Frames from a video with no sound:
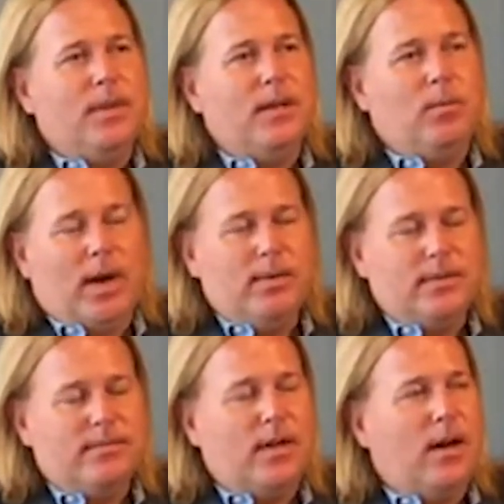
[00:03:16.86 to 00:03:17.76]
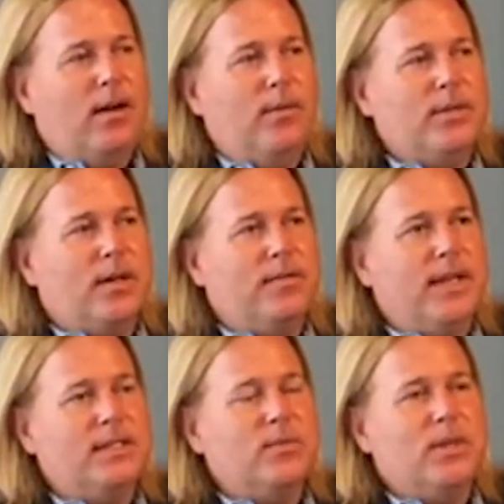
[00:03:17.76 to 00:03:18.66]
while I was off
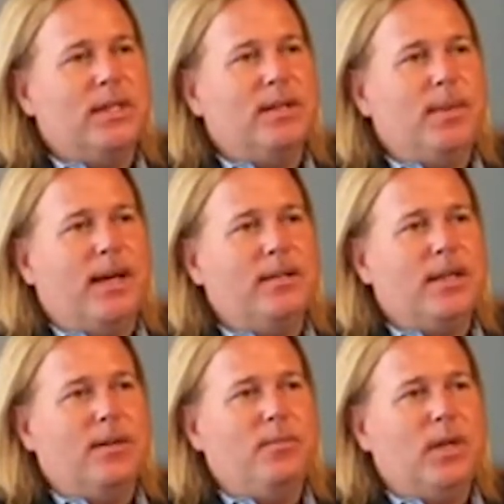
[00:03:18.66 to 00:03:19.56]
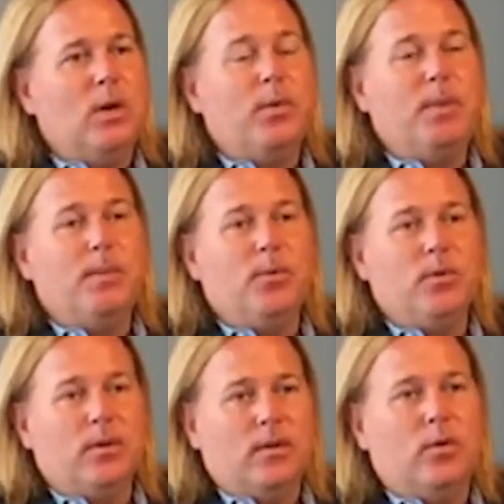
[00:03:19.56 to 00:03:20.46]
last week about, you know, when
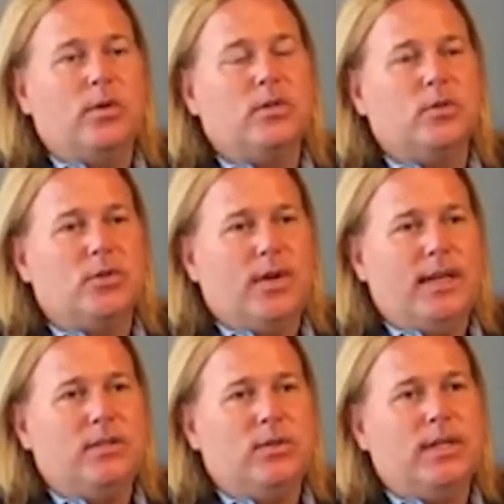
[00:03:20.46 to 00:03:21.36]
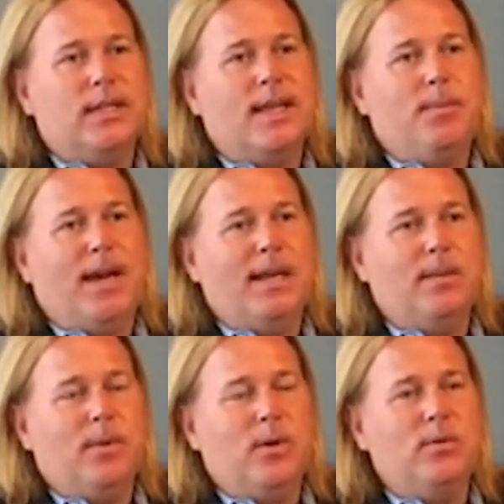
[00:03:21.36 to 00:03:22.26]
people, of course, are stressed, you get into that
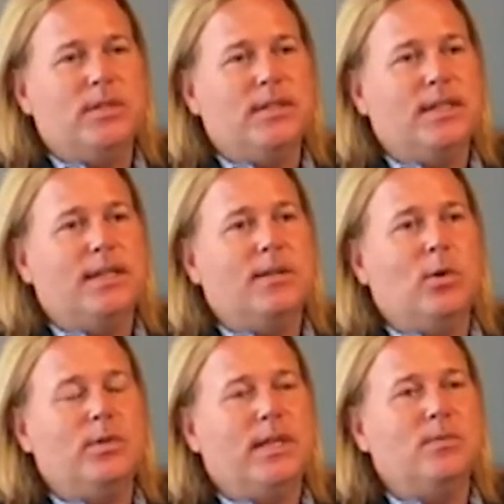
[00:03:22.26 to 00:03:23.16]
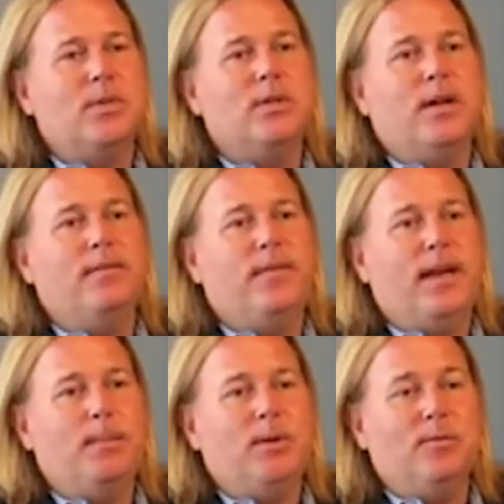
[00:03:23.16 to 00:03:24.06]
panic mode, just like in the old times when you thought
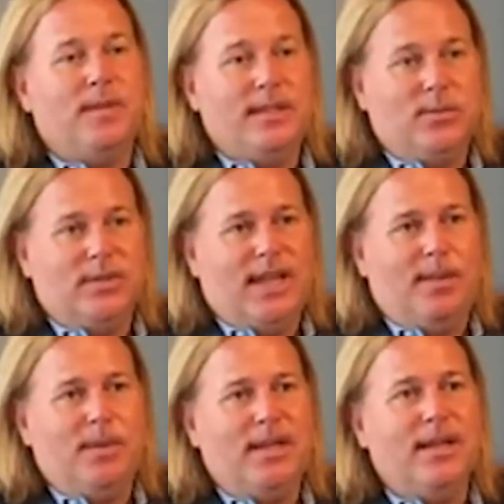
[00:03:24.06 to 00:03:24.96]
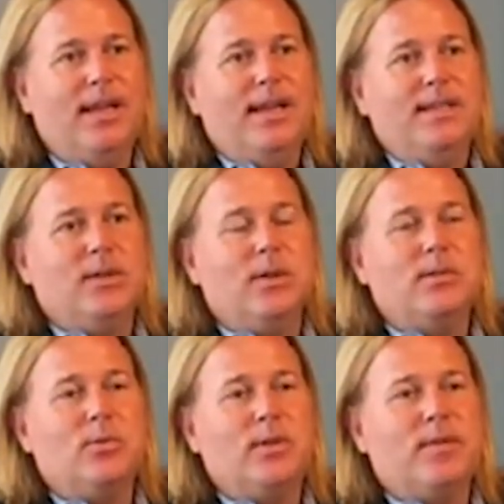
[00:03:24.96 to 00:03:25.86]
famine or feast was happening. So
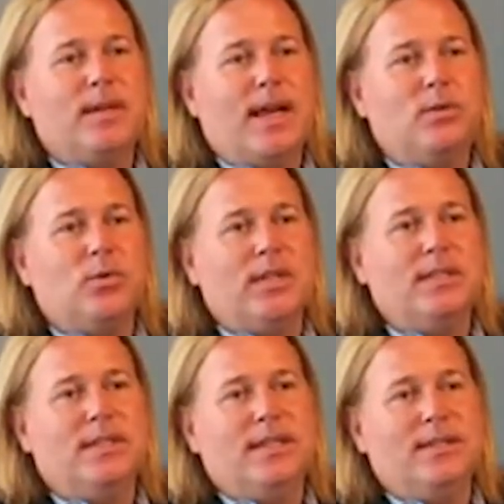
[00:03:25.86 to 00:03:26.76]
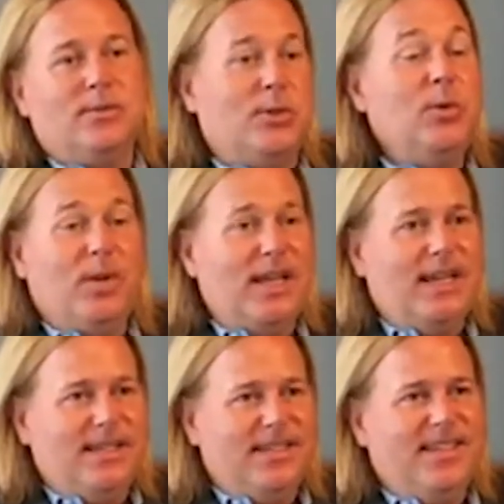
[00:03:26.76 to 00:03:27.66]
it's sort of a natural instinct to
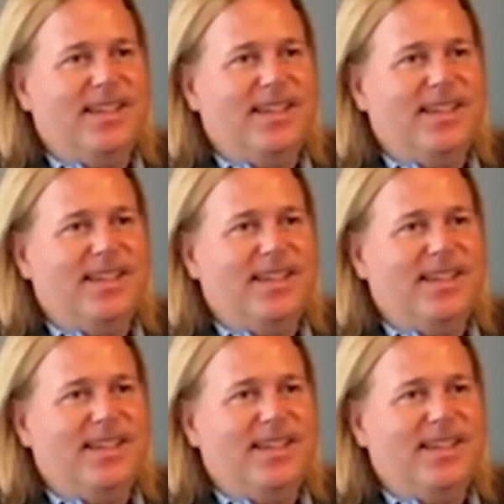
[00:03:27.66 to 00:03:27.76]
eat